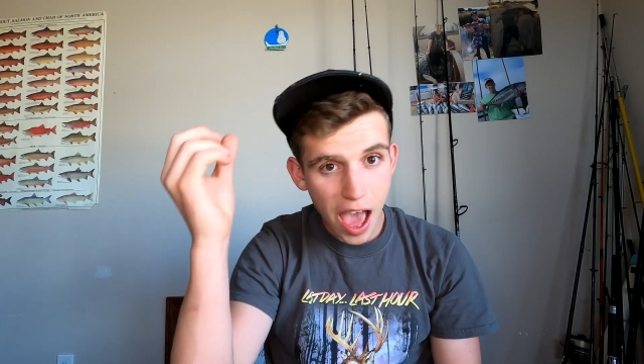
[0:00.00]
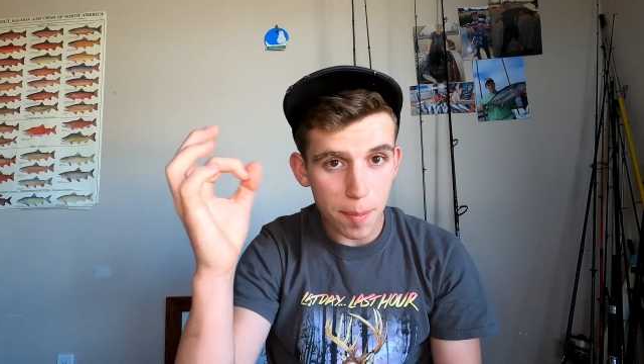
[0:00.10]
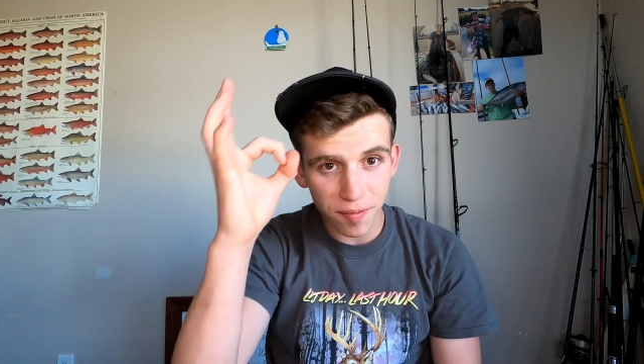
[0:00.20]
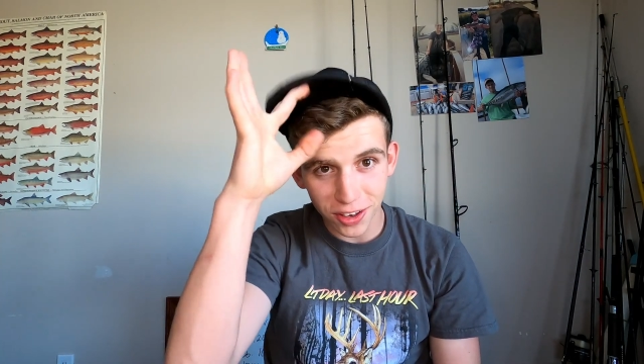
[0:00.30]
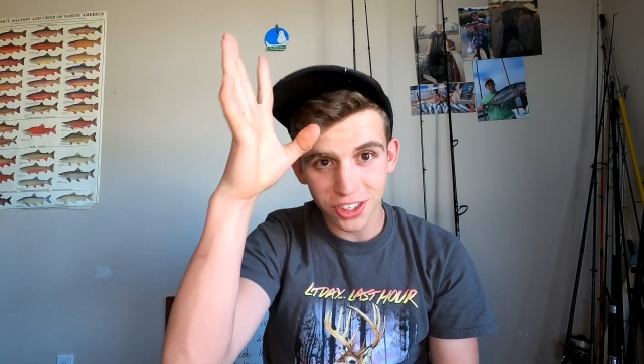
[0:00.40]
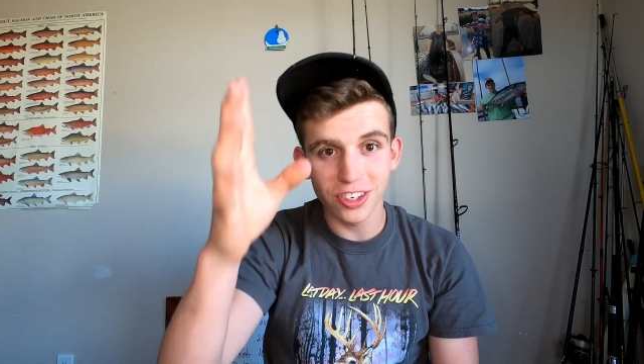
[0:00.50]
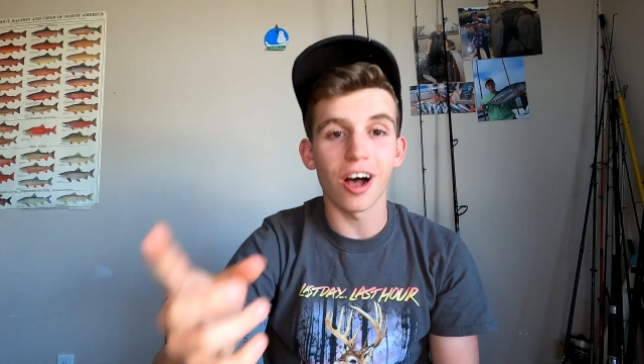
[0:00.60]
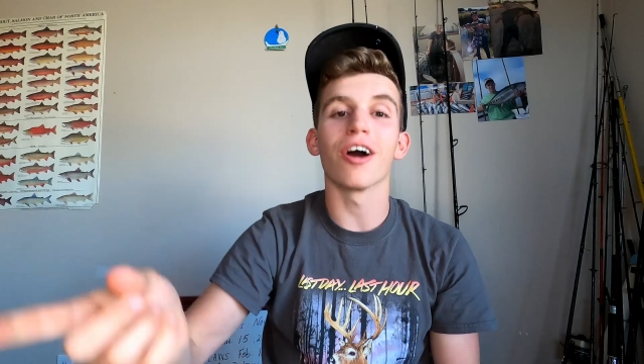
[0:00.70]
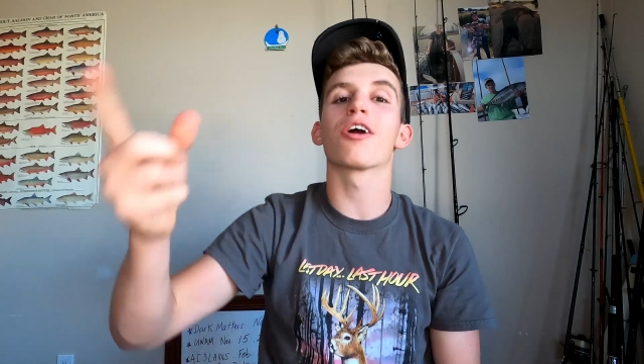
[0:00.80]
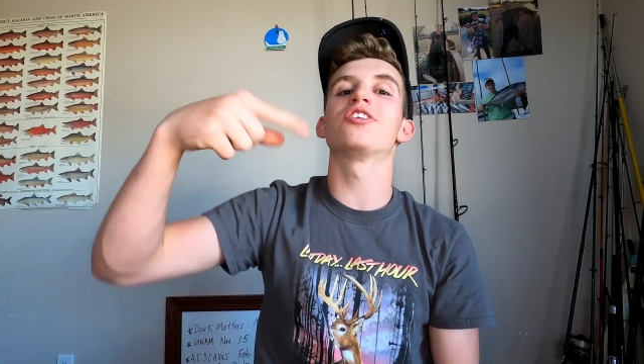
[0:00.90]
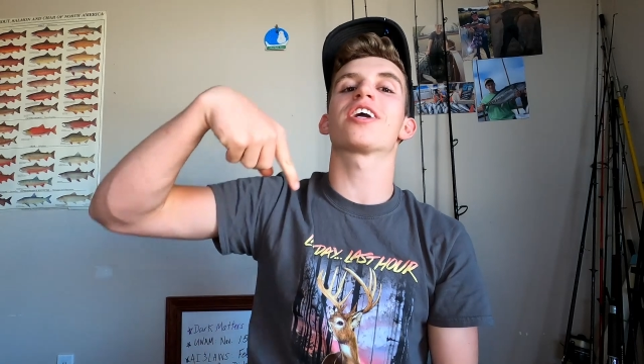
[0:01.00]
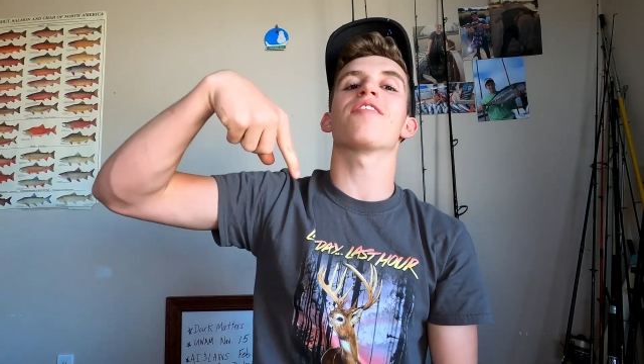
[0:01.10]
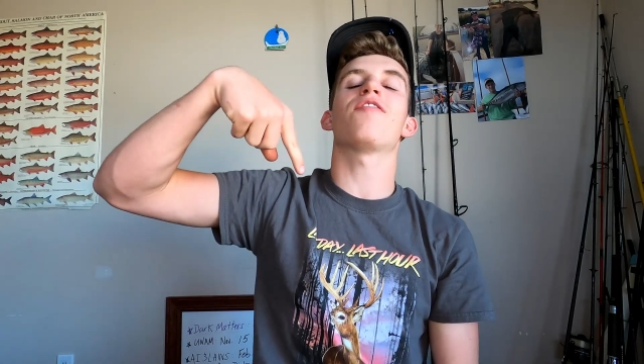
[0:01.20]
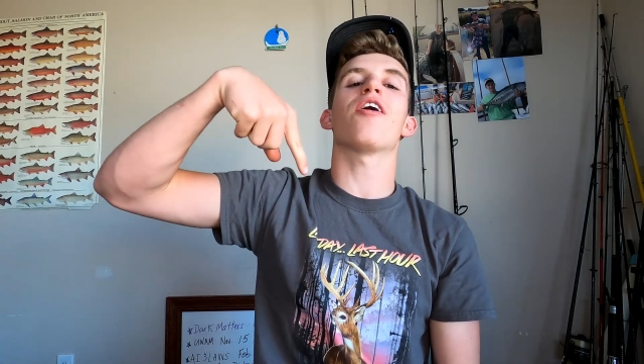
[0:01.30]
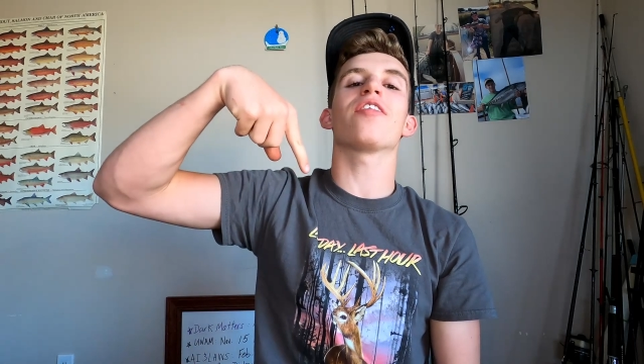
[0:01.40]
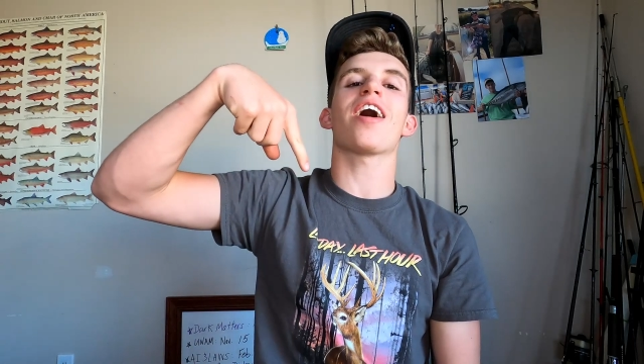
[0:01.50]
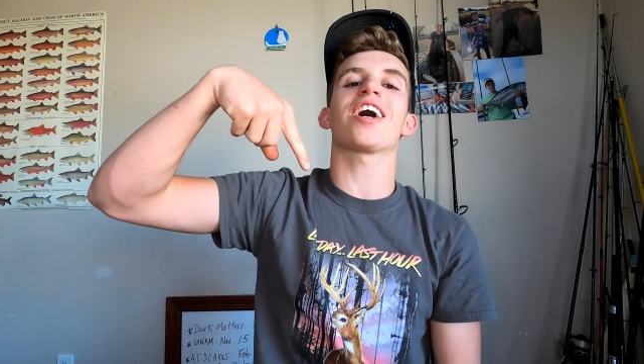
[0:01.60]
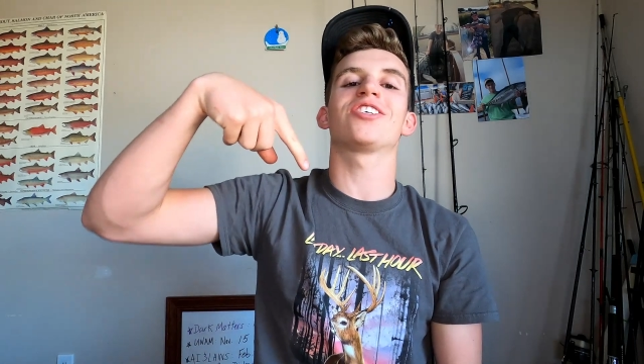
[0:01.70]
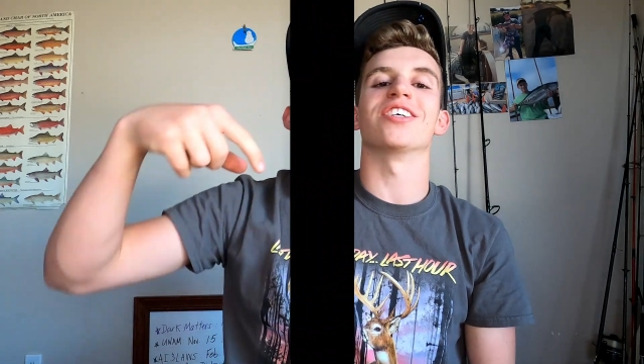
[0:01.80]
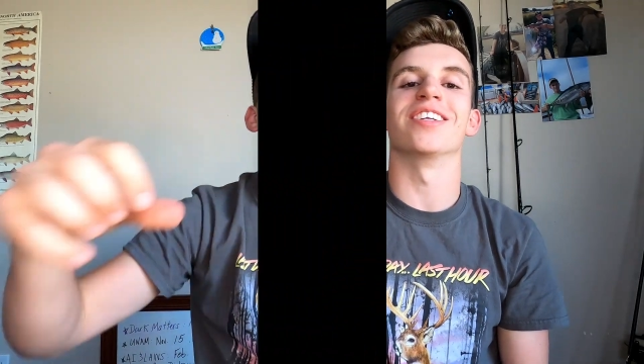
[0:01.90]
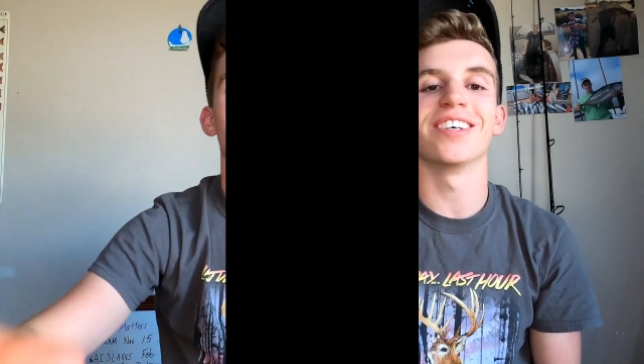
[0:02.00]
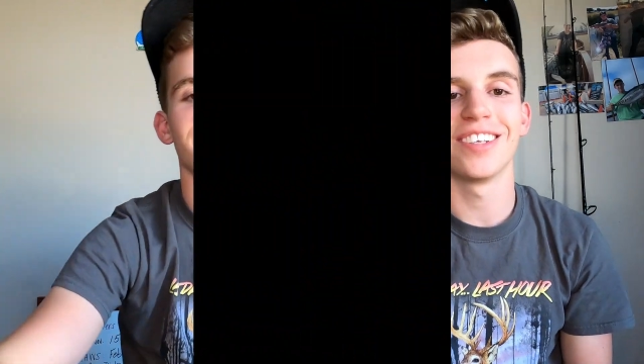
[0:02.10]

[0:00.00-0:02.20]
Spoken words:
Happy fishing, y'all. Go check out Follow the Action.